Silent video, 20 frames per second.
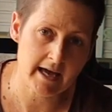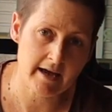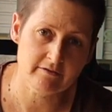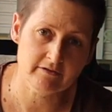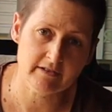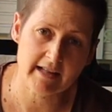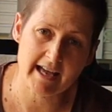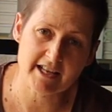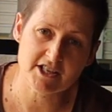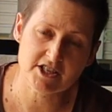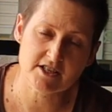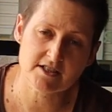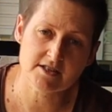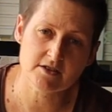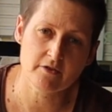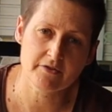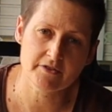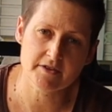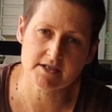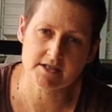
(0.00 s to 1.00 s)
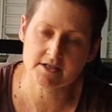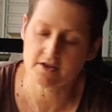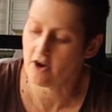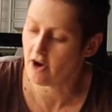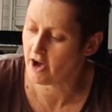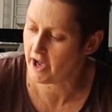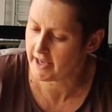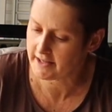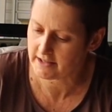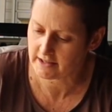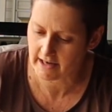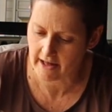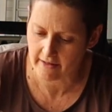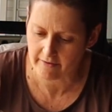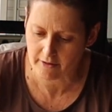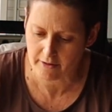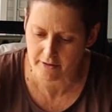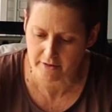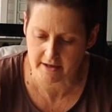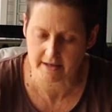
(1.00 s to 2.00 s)
have latches on the side and
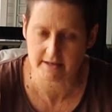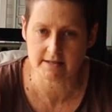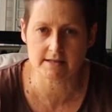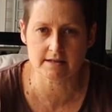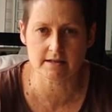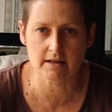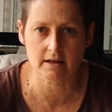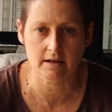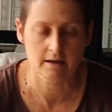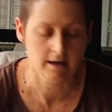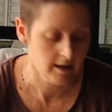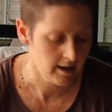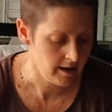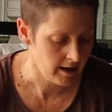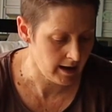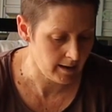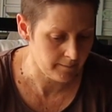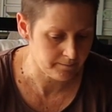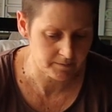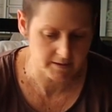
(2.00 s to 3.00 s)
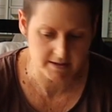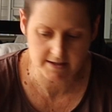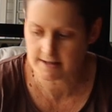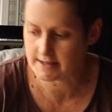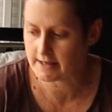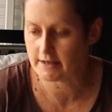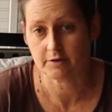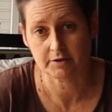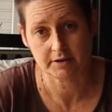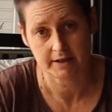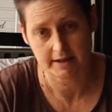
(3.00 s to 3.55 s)
other things that the seal